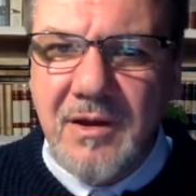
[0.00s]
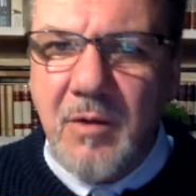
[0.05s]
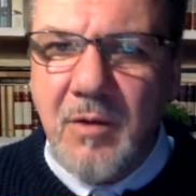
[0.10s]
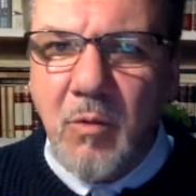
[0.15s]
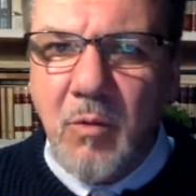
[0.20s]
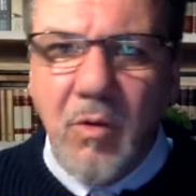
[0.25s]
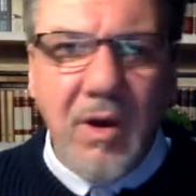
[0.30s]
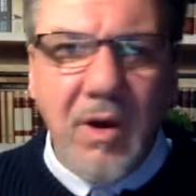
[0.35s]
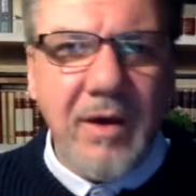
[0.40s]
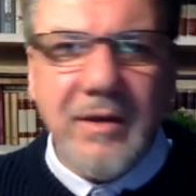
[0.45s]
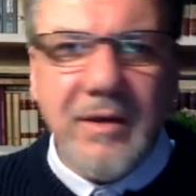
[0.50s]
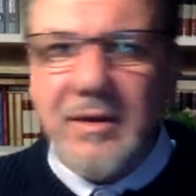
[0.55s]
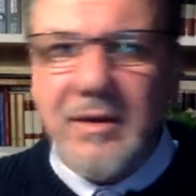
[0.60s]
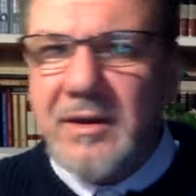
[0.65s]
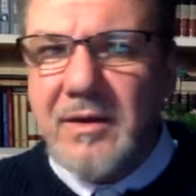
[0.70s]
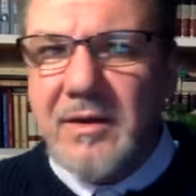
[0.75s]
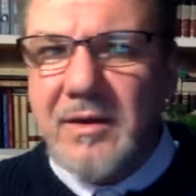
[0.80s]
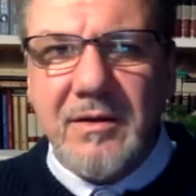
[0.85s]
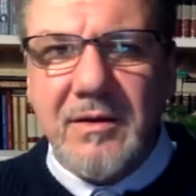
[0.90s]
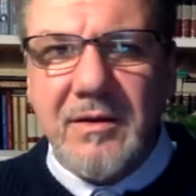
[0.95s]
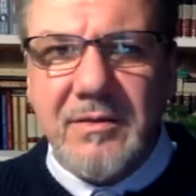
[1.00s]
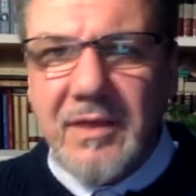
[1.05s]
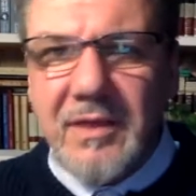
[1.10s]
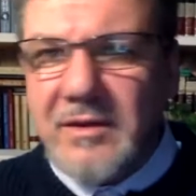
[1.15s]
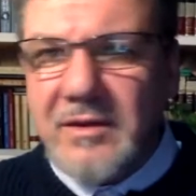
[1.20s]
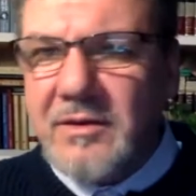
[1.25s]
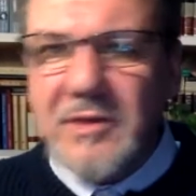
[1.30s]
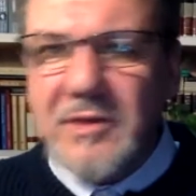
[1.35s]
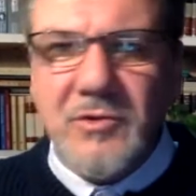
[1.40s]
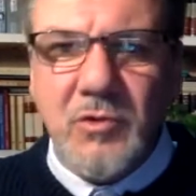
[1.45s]
Why they
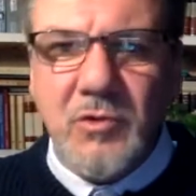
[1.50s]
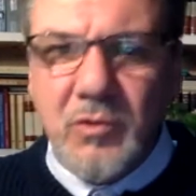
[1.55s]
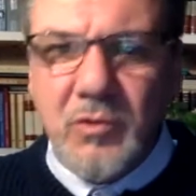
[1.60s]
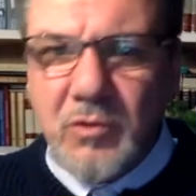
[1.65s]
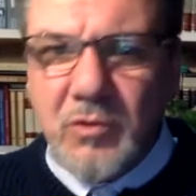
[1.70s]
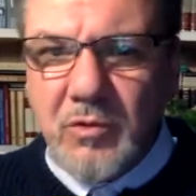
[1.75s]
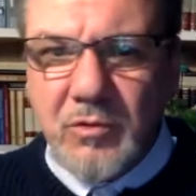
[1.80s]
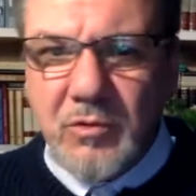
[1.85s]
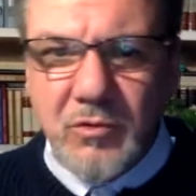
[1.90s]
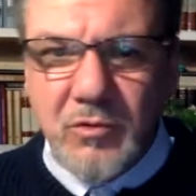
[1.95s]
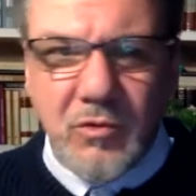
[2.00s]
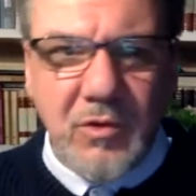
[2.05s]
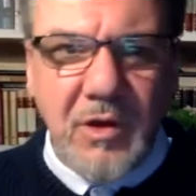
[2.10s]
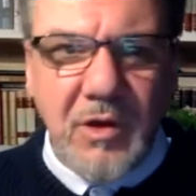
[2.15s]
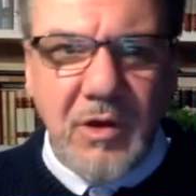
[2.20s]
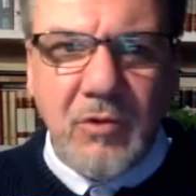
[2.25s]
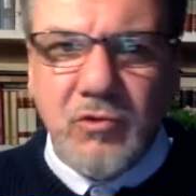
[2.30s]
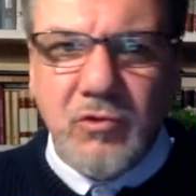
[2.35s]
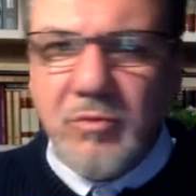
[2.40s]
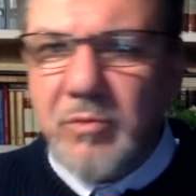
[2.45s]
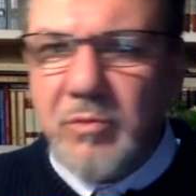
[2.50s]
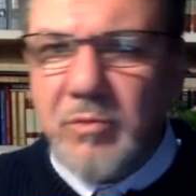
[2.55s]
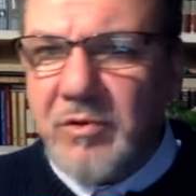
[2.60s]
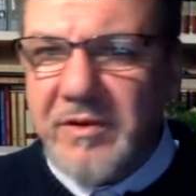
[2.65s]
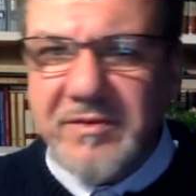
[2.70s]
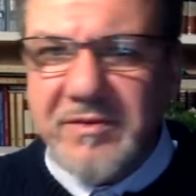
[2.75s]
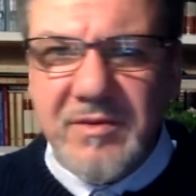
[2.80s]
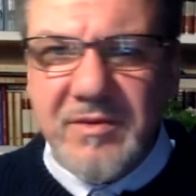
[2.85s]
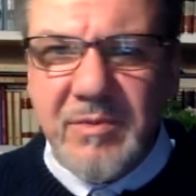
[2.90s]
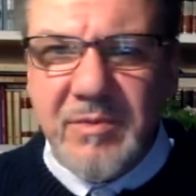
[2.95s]
need to go to
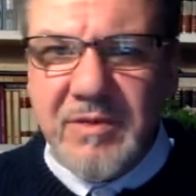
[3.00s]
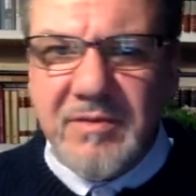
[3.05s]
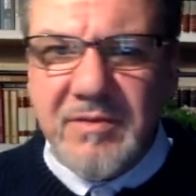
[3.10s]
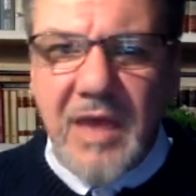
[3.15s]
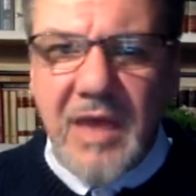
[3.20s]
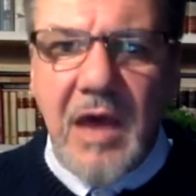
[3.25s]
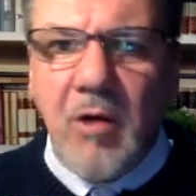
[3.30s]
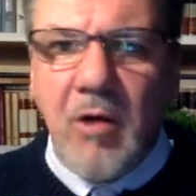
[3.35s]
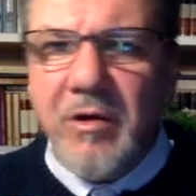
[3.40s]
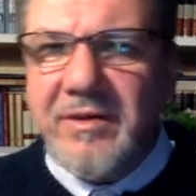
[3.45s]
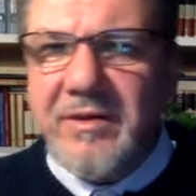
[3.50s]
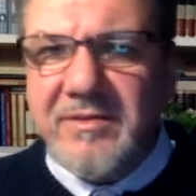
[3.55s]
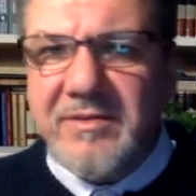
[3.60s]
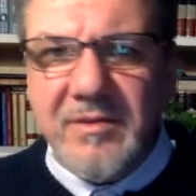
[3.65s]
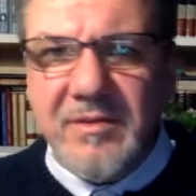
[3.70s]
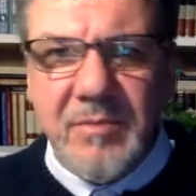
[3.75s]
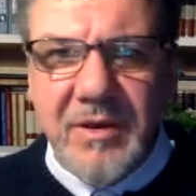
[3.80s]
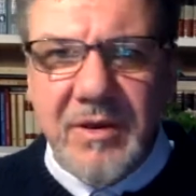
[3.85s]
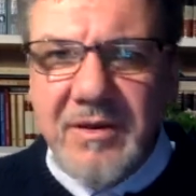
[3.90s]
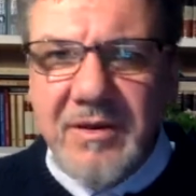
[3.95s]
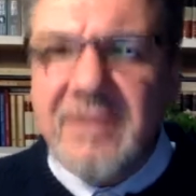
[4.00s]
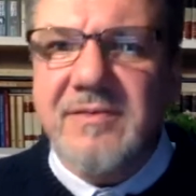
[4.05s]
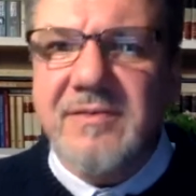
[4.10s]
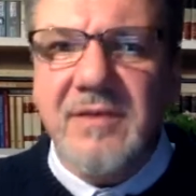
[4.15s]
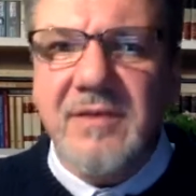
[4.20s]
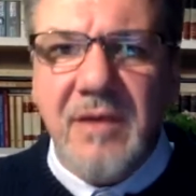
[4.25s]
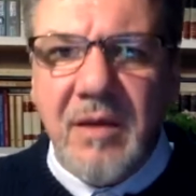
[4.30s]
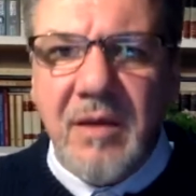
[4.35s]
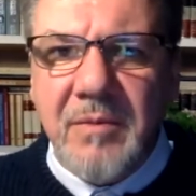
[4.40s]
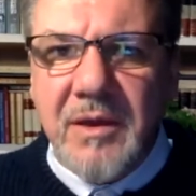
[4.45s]
Buddhism and Taoism and
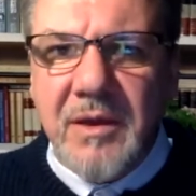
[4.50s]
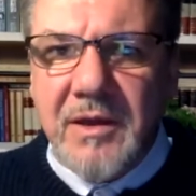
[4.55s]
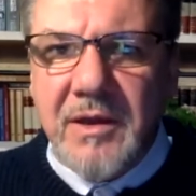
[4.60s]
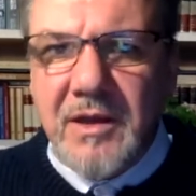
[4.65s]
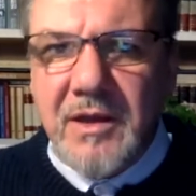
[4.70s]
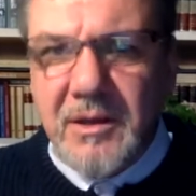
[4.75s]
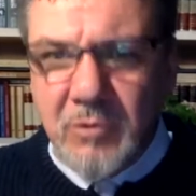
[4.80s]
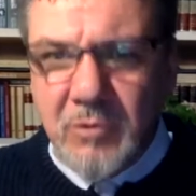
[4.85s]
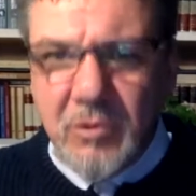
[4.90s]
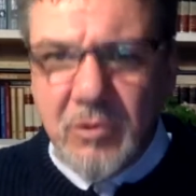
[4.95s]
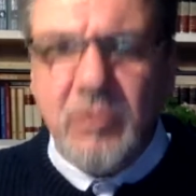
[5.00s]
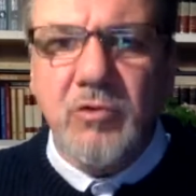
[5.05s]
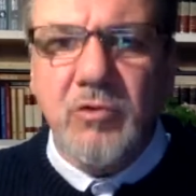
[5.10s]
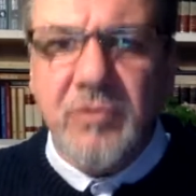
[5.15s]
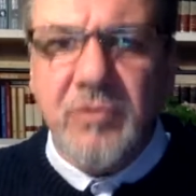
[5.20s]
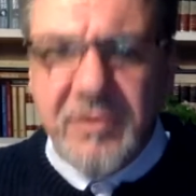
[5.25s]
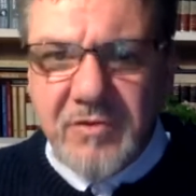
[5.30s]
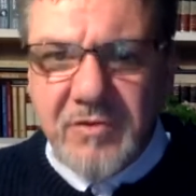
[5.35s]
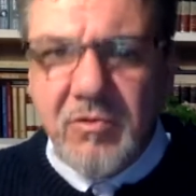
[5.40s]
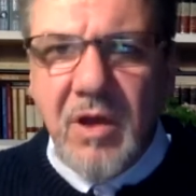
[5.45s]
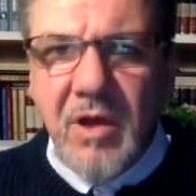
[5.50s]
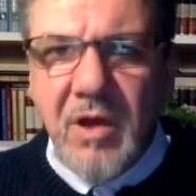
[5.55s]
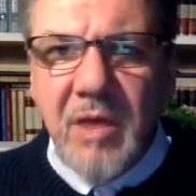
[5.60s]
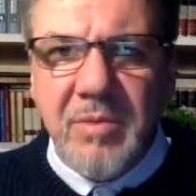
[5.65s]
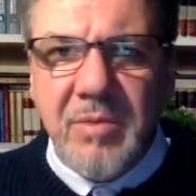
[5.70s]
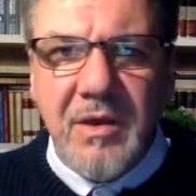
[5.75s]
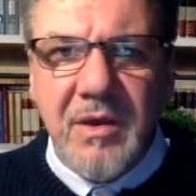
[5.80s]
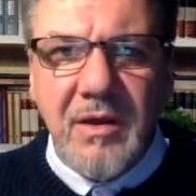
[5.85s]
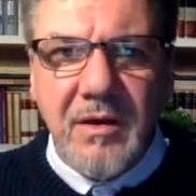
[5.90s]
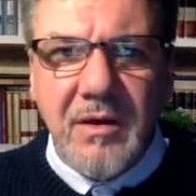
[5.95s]
Islam in order to
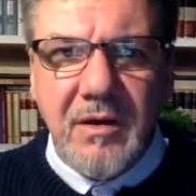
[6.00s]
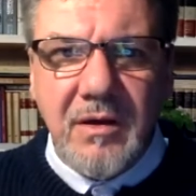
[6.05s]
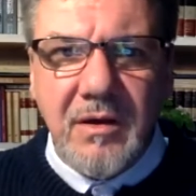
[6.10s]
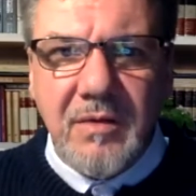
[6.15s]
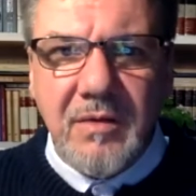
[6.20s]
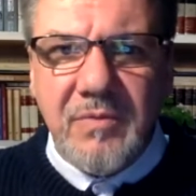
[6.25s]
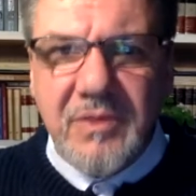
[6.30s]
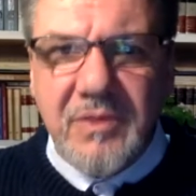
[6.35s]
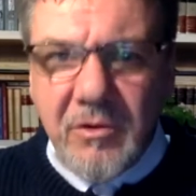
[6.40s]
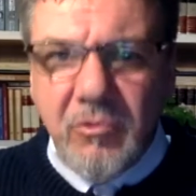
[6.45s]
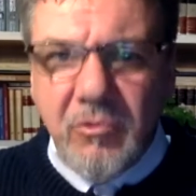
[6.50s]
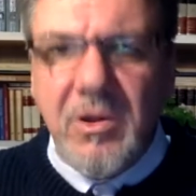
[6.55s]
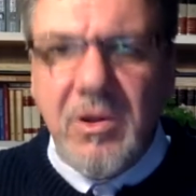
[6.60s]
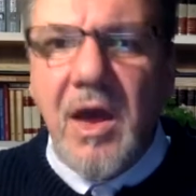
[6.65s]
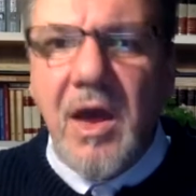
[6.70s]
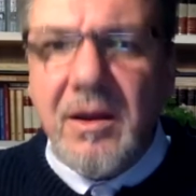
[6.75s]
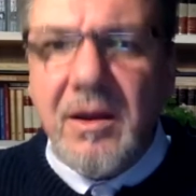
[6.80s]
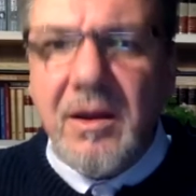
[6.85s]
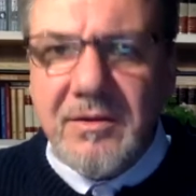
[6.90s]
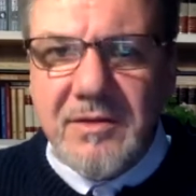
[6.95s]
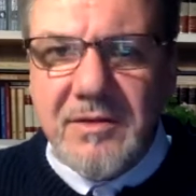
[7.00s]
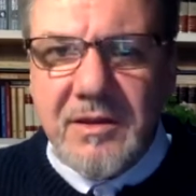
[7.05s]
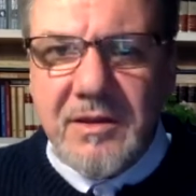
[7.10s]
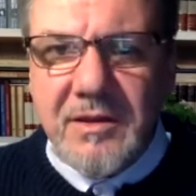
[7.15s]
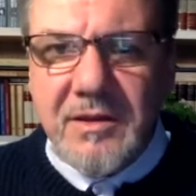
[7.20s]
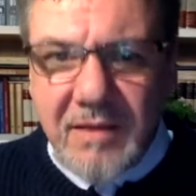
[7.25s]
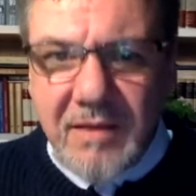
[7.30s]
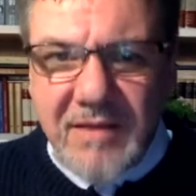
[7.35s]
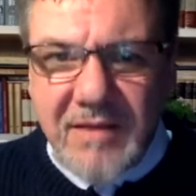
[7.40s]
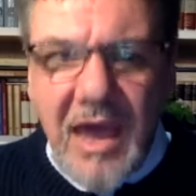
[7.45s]
describe the reality
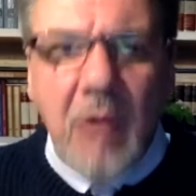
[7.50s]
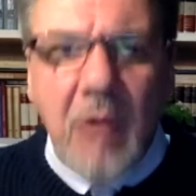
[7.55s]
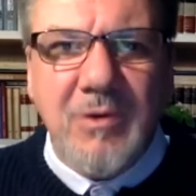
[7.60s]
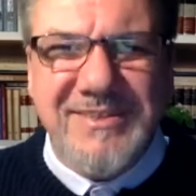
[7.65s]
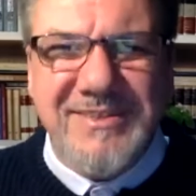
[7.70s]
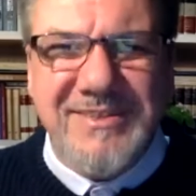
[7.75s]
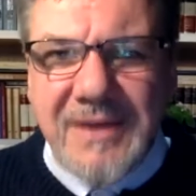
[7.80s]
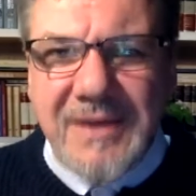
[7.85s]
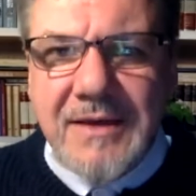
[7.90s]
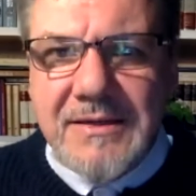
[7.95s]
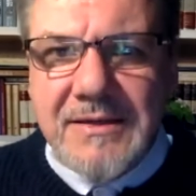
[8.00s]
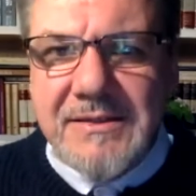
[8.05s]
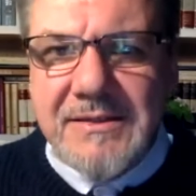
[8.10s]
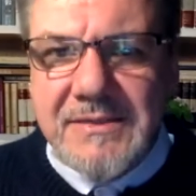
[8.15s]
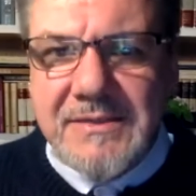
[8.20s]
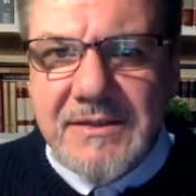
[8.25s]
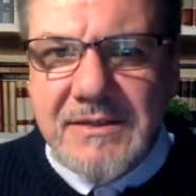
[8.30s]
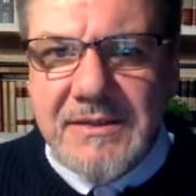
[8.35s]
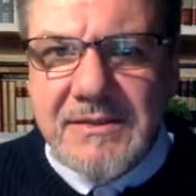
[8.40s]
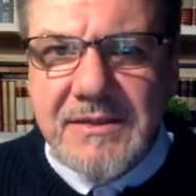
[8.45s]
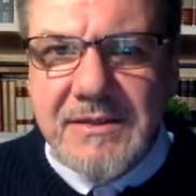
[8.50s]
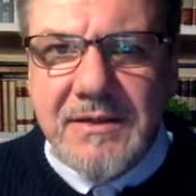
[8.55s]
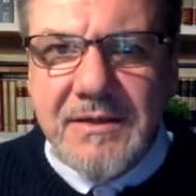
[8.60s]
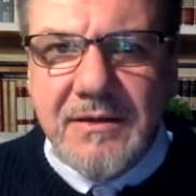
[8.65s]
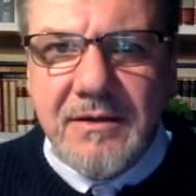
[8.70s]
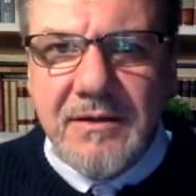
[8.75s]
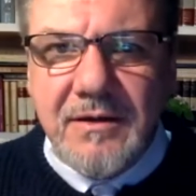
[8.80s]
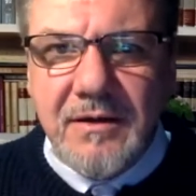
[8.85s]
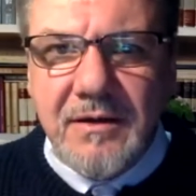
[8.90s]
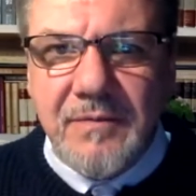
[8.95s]
that our sciences
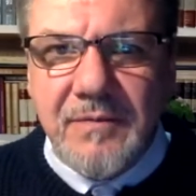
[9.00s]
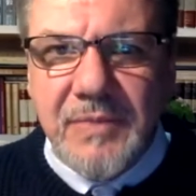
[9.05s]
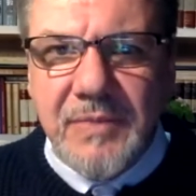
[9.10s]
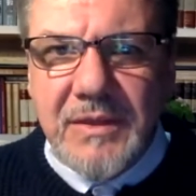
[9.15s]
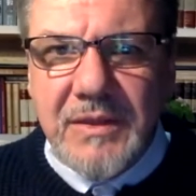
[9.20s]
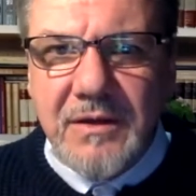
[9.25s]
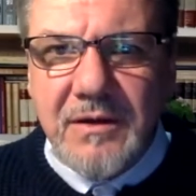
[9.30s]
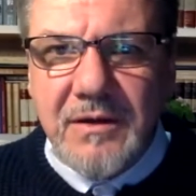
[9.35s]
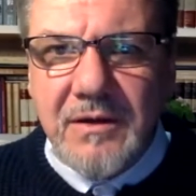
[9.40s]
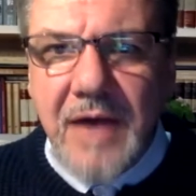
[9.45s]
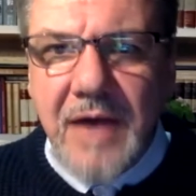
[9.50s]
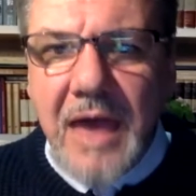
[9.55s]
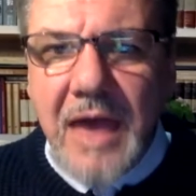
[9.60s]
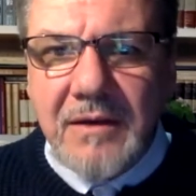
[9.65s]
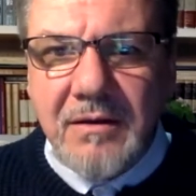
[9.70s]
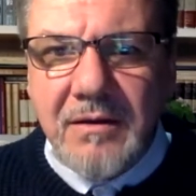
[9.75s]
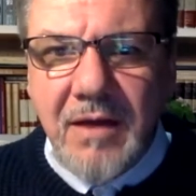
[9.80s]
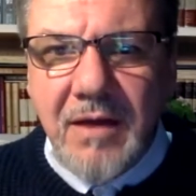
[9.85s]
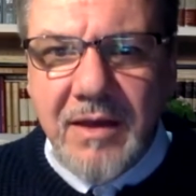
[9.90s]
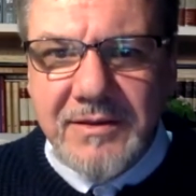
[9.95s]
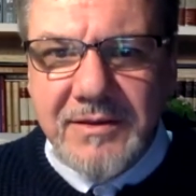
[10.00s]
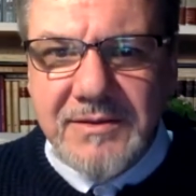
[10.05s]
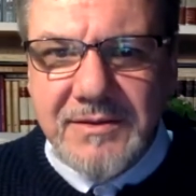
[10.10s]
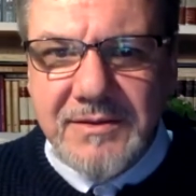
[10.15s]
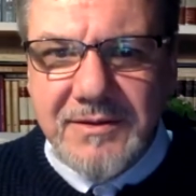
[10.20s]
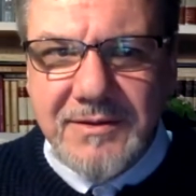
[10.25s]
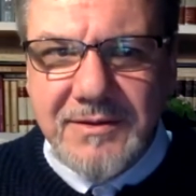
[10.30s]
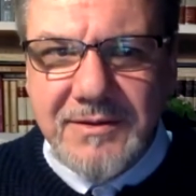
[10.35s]
analyze?